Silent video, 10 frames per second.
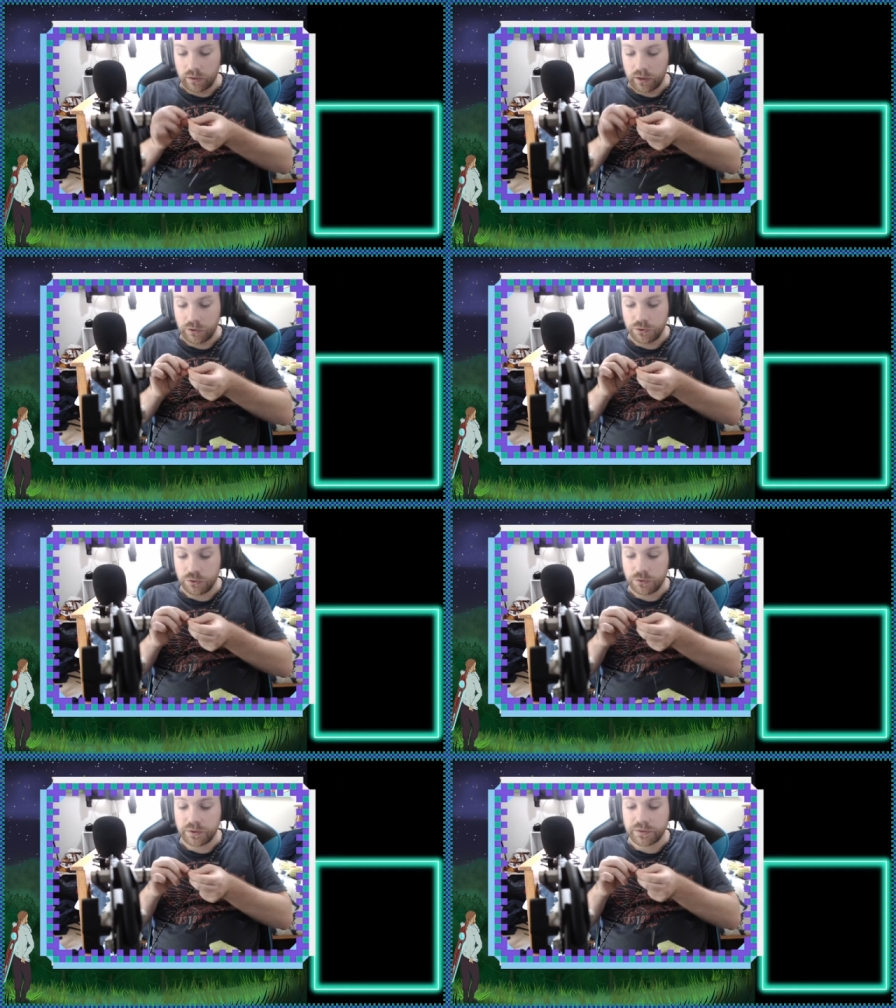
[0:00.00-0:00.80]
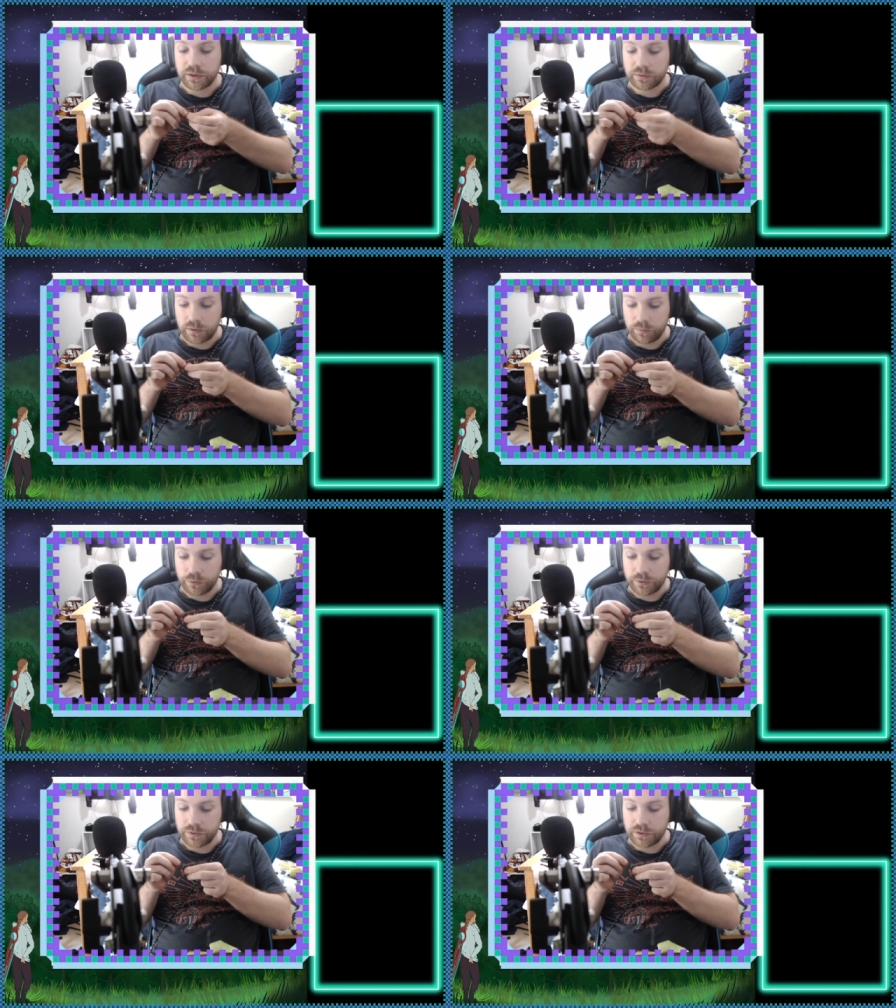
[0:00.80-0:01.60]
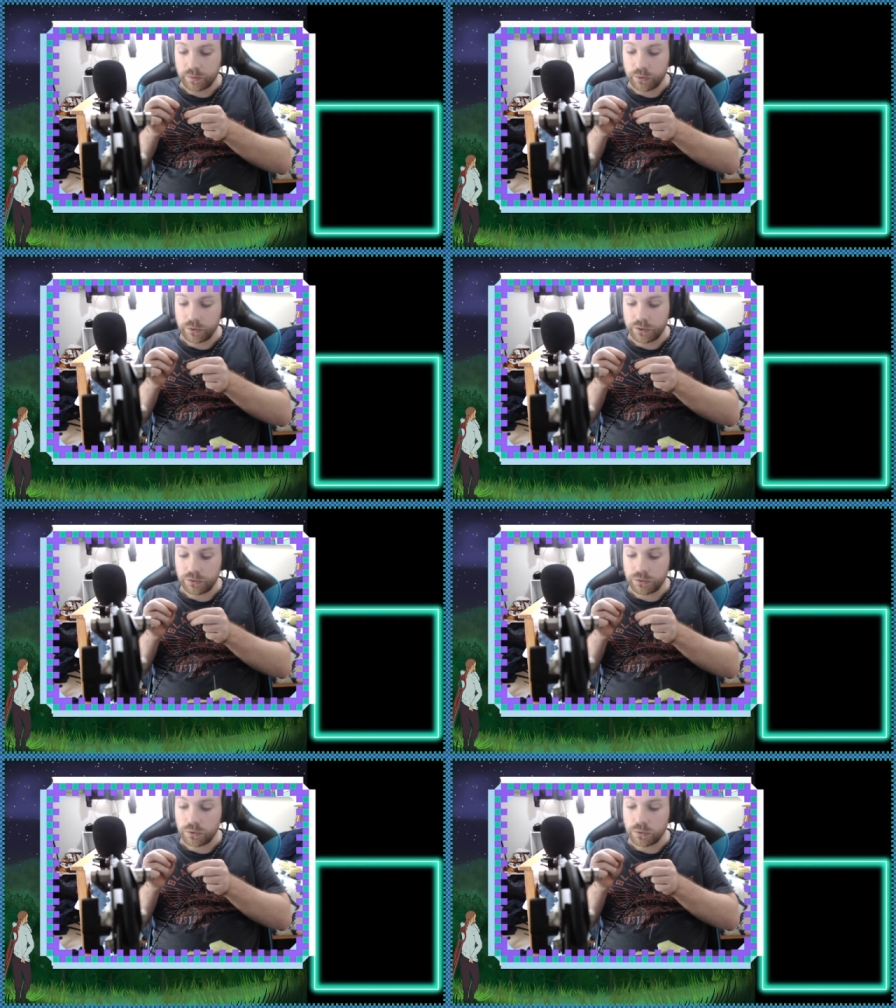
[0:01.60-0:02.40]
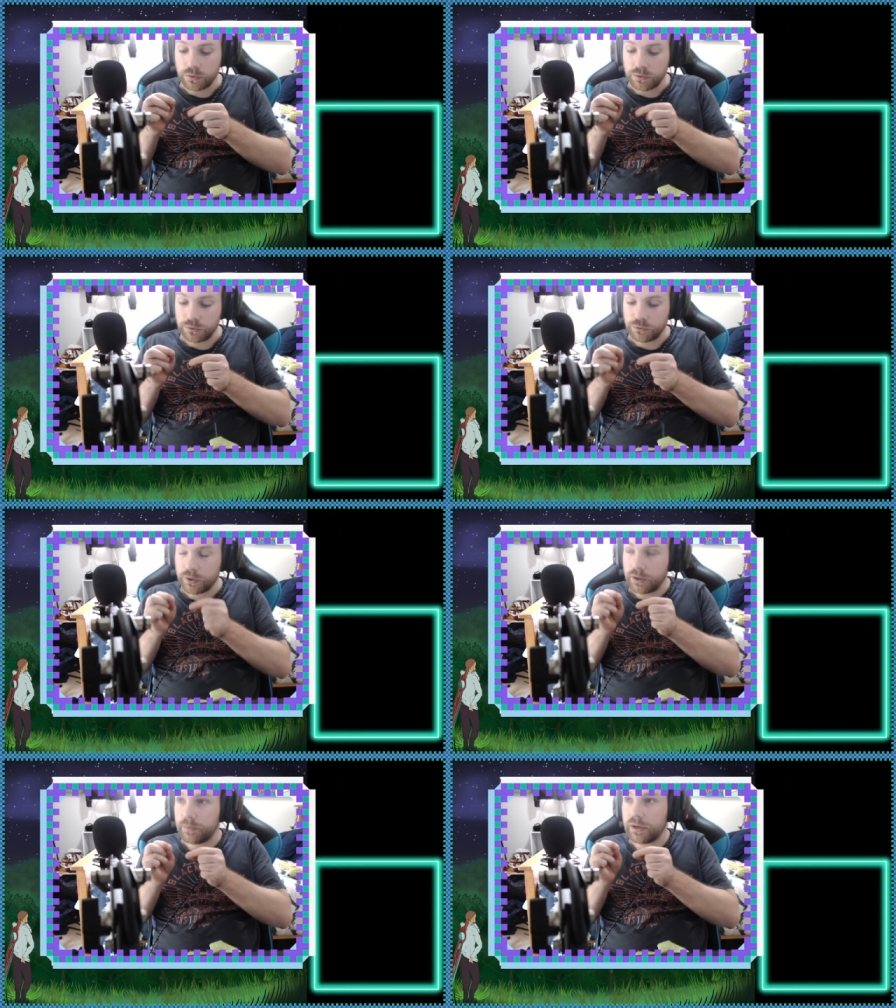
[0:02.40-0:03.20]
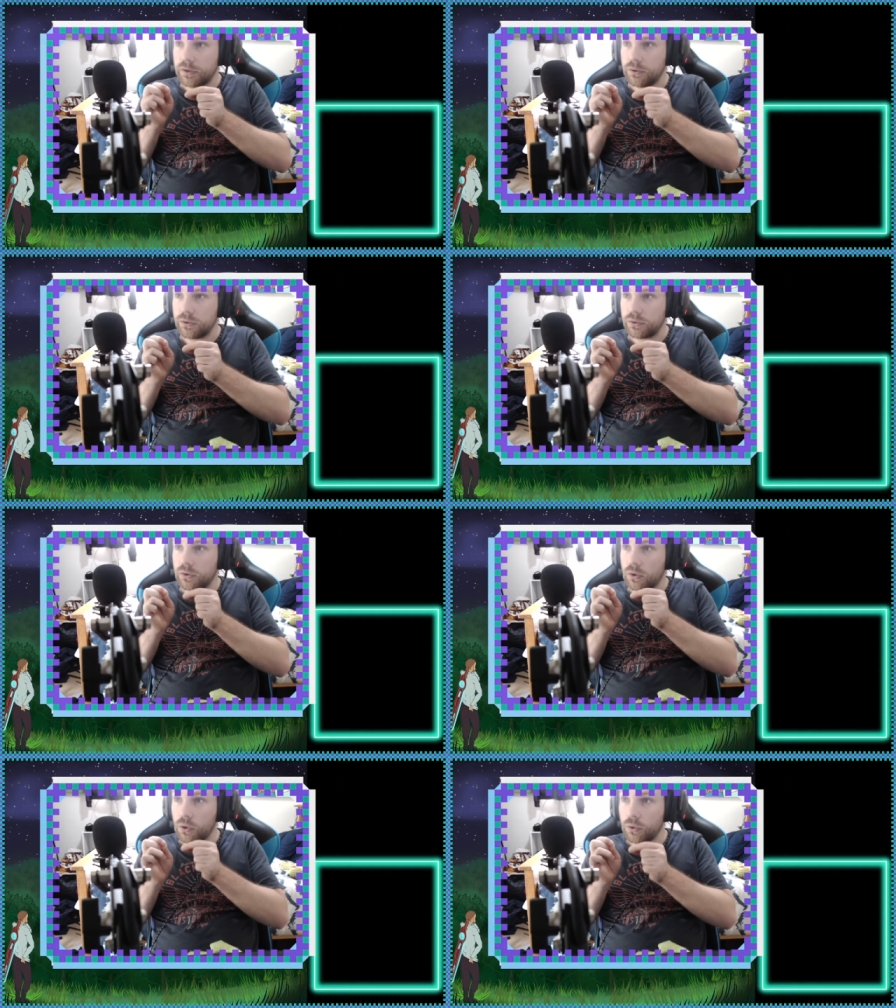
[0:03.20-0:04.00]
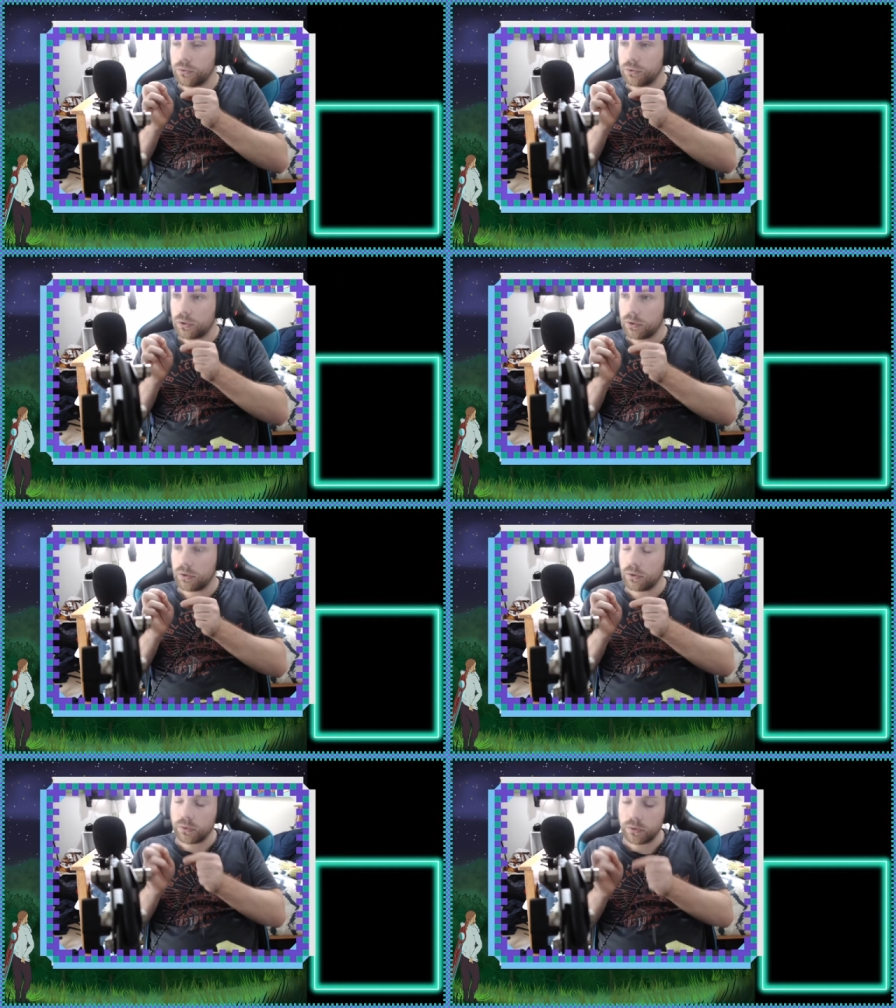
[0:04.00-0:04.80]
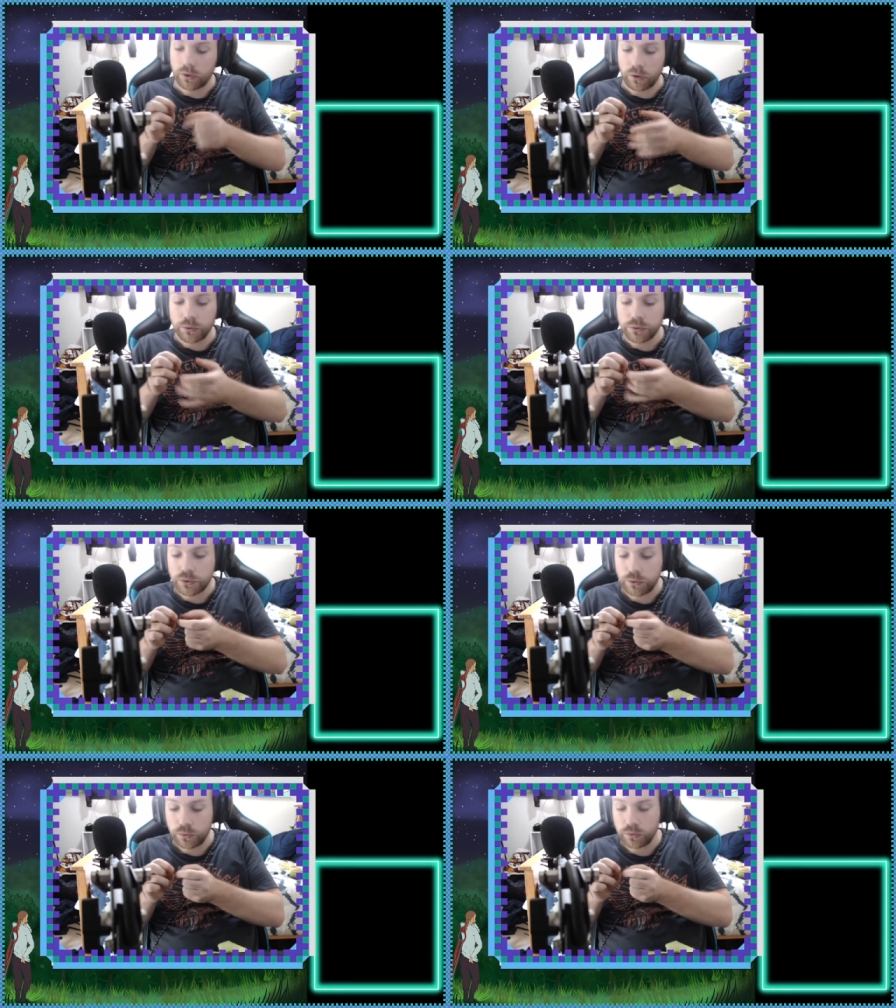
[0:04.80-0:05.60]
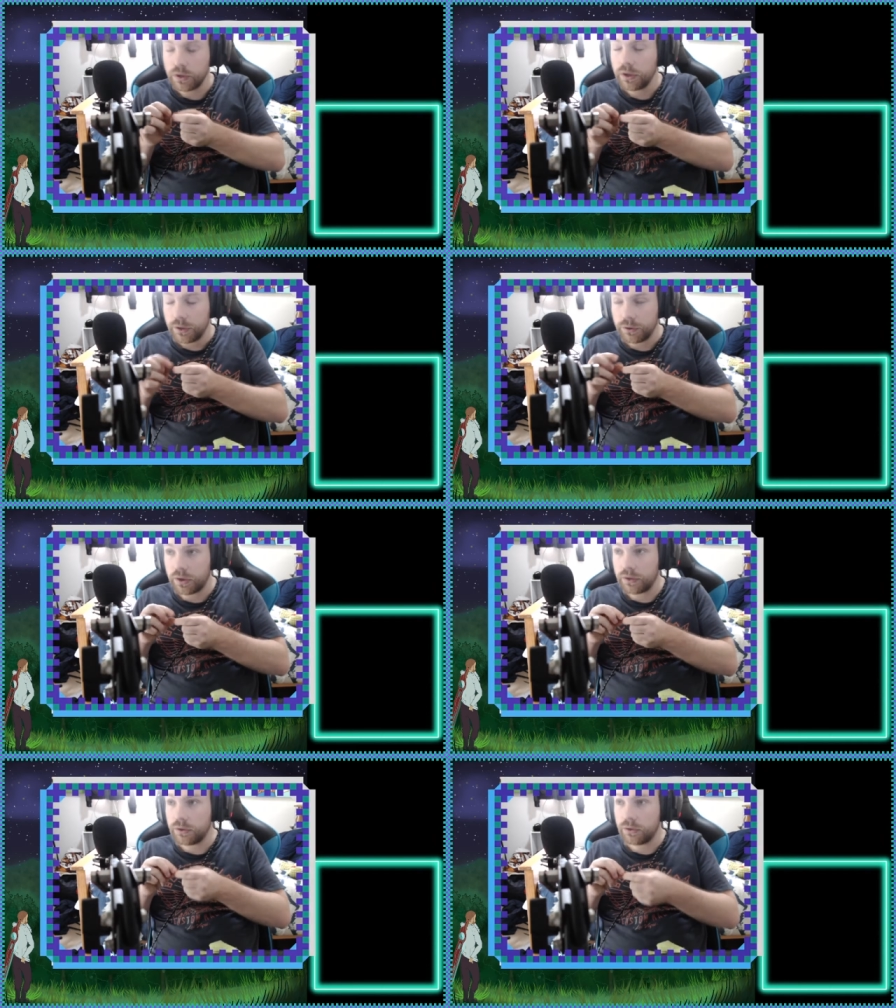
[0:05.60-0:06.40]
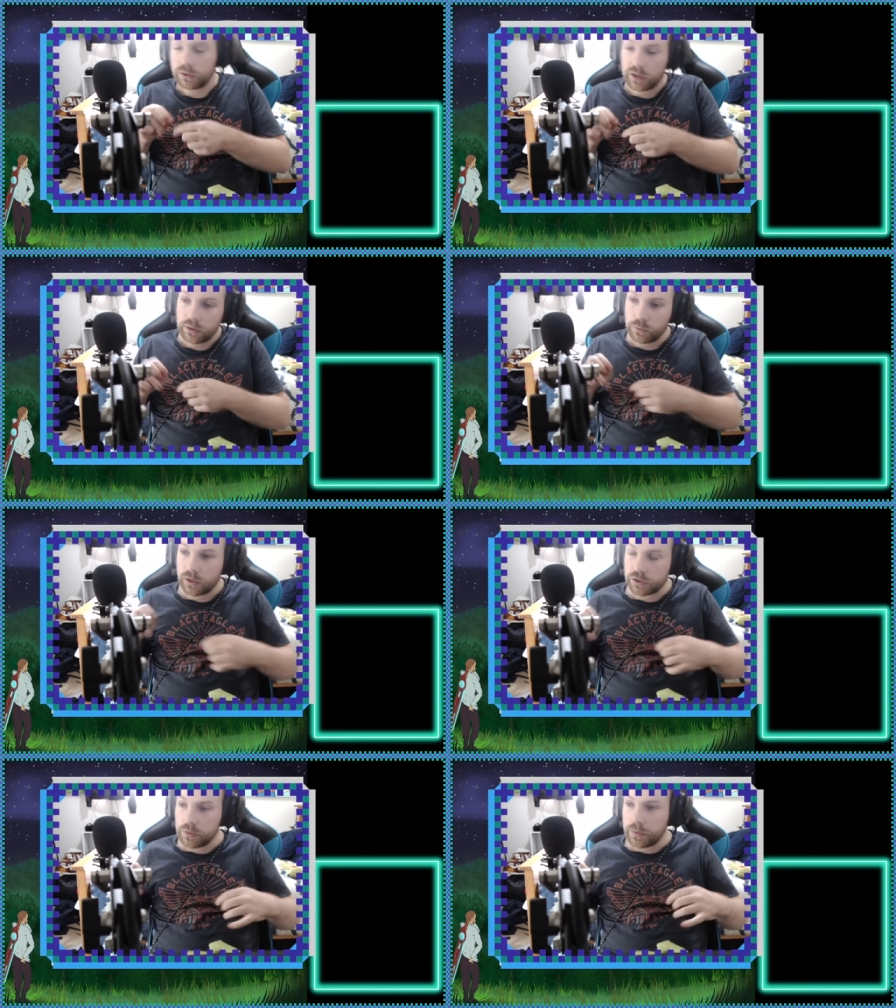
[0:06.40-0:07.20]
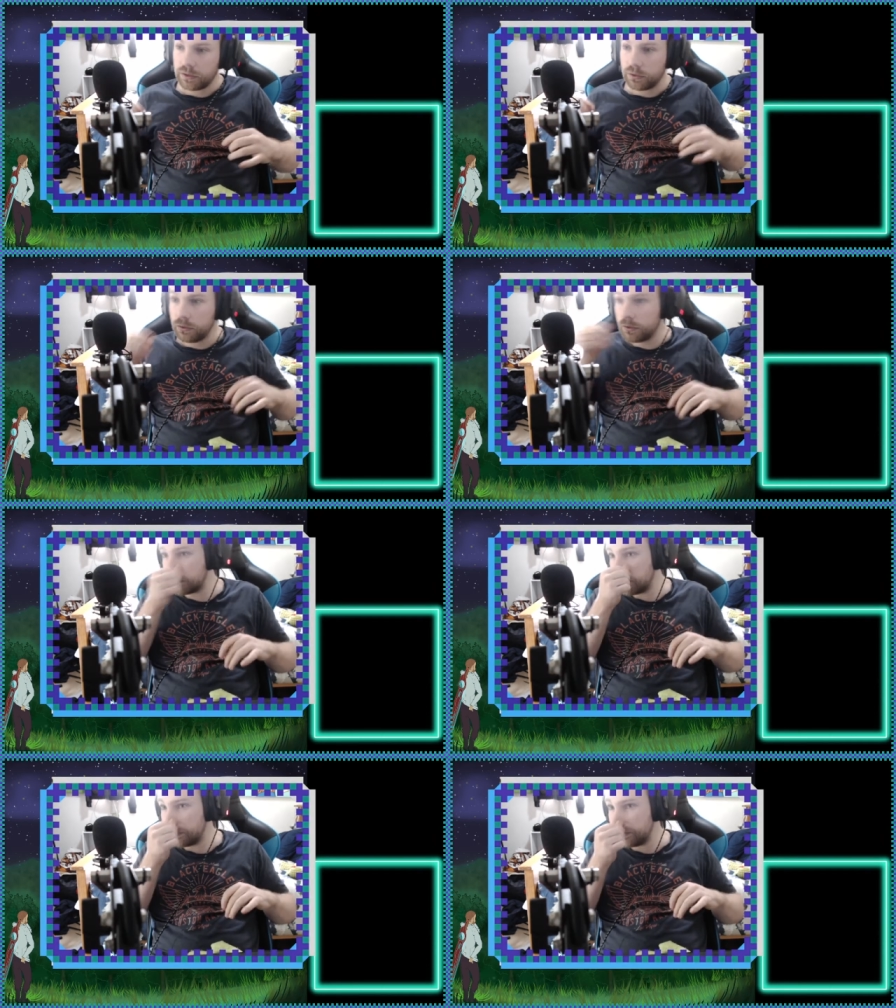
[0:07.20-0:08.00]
and you do the exact same process, but what you do is you try and make a knot onto your other knot, and that will actually make the knot,